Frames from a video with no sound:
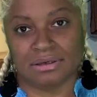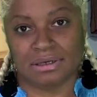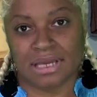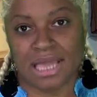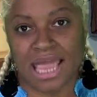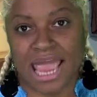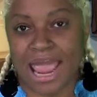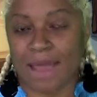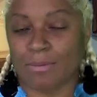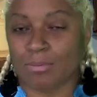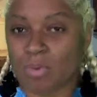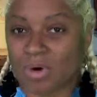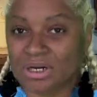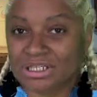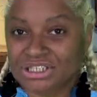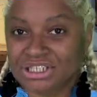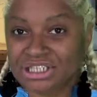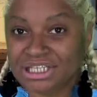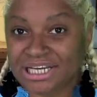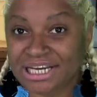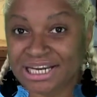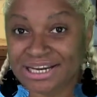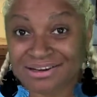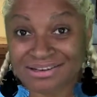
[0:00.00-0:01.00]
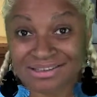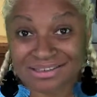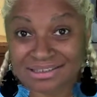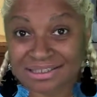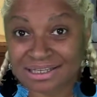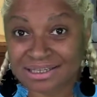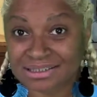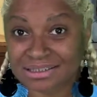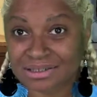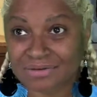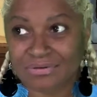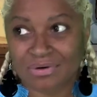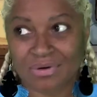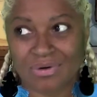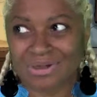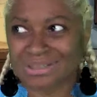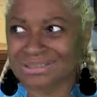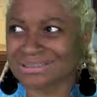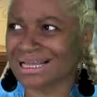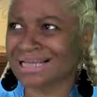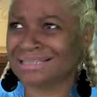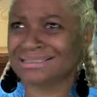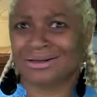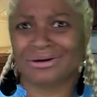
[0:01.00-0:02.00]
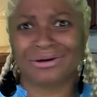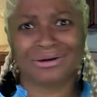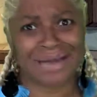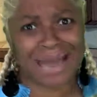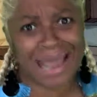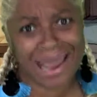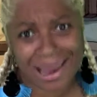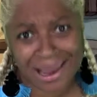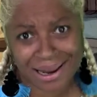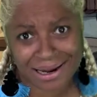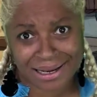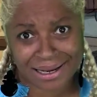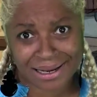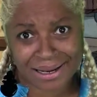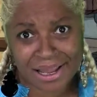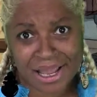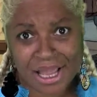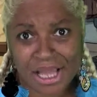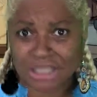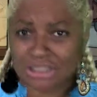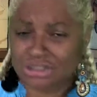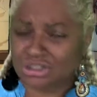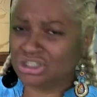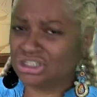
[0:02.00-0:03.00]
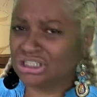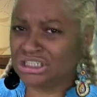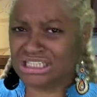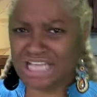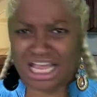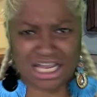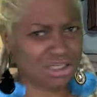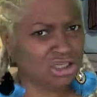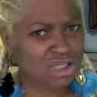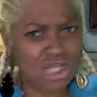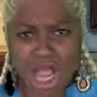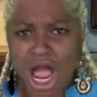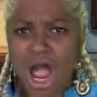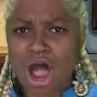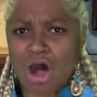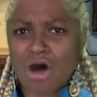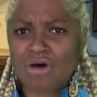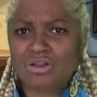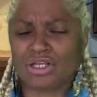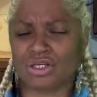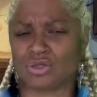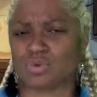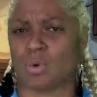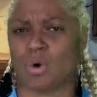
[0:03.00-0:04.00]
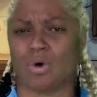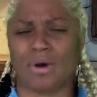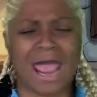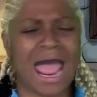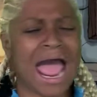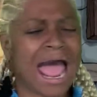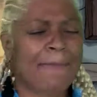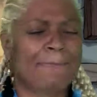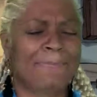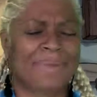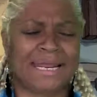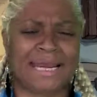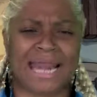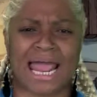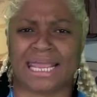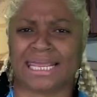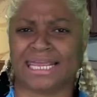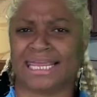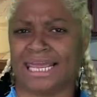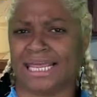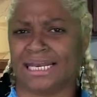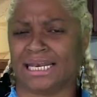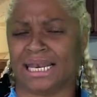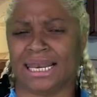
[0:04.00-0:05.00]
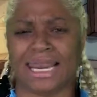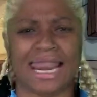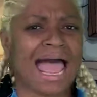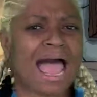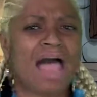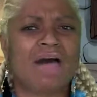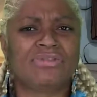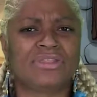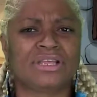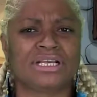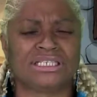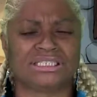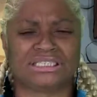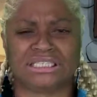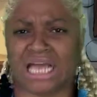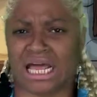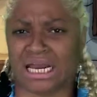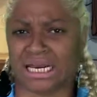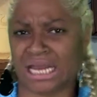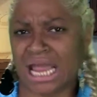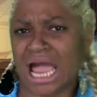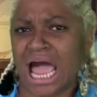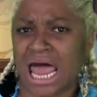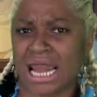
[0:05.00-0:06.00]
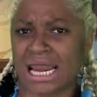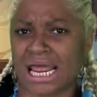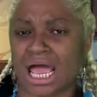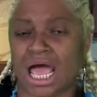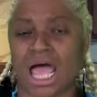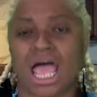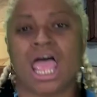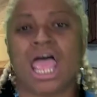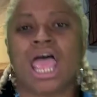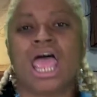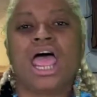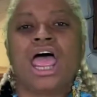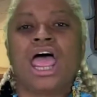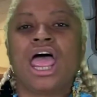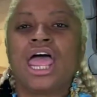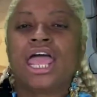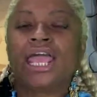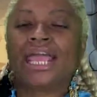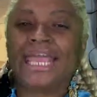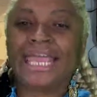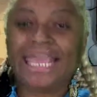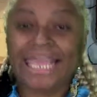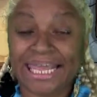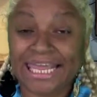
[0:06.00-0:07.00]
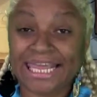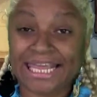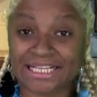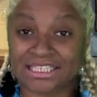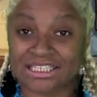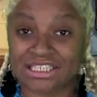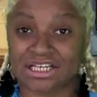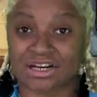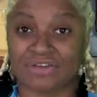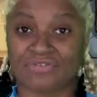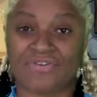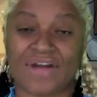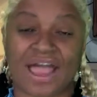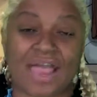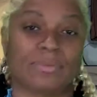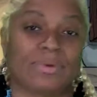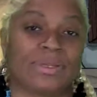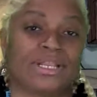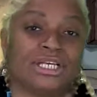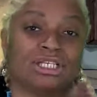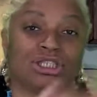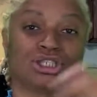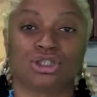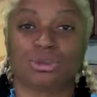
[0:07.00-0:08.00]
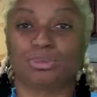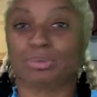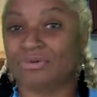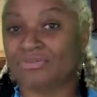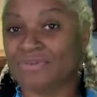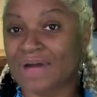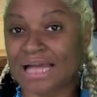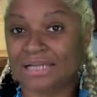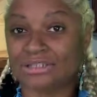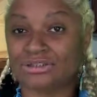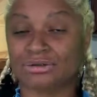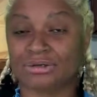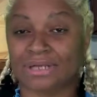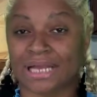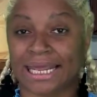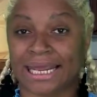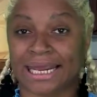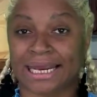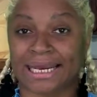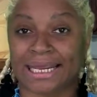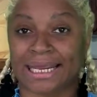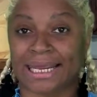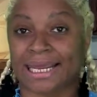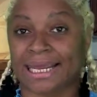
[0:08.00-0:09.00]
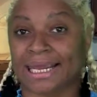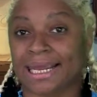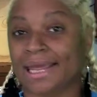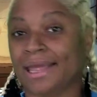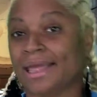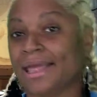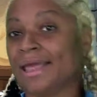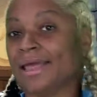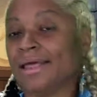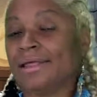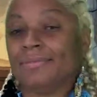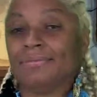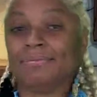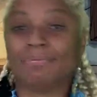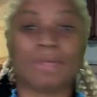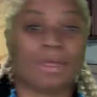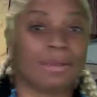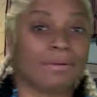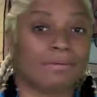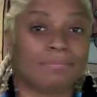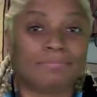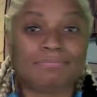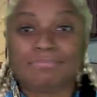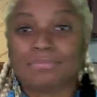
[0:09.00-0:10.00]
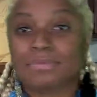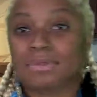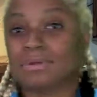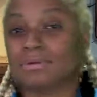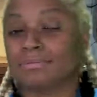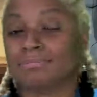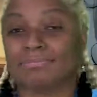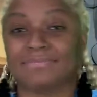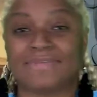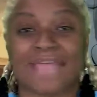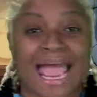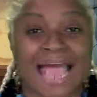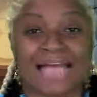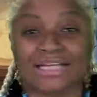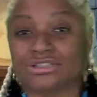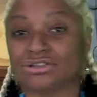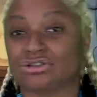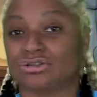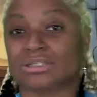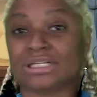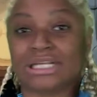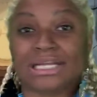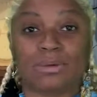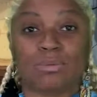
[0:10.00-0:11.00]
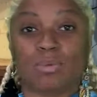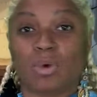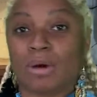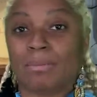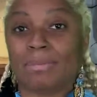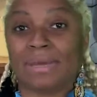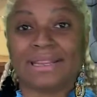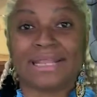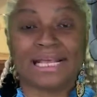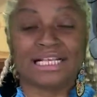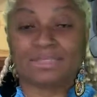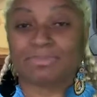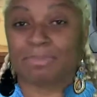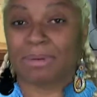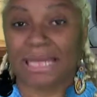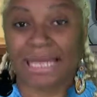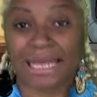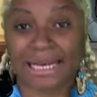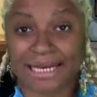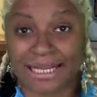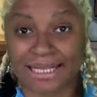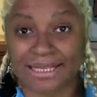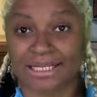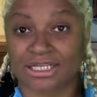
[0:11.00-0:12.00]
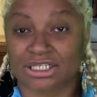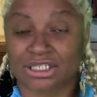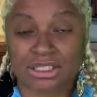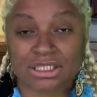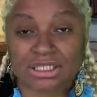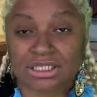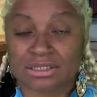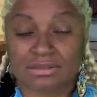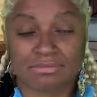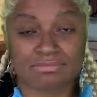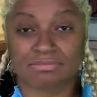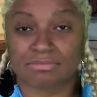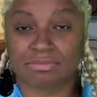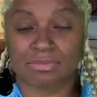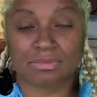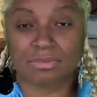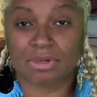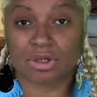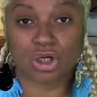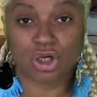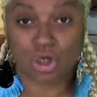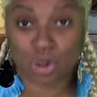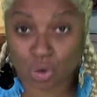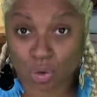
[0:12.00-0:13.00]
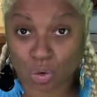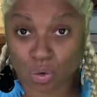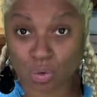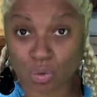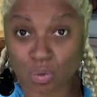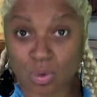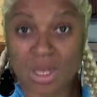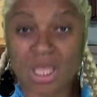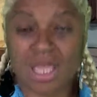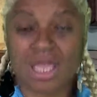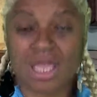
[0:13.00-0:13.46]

And once she hears this, of course, that's her daddy. So she's like, no, this won't happen. I can't allow this, yada, yada. He gets in a fight with his supervisor lady, the dastardly woman that's planning this coup,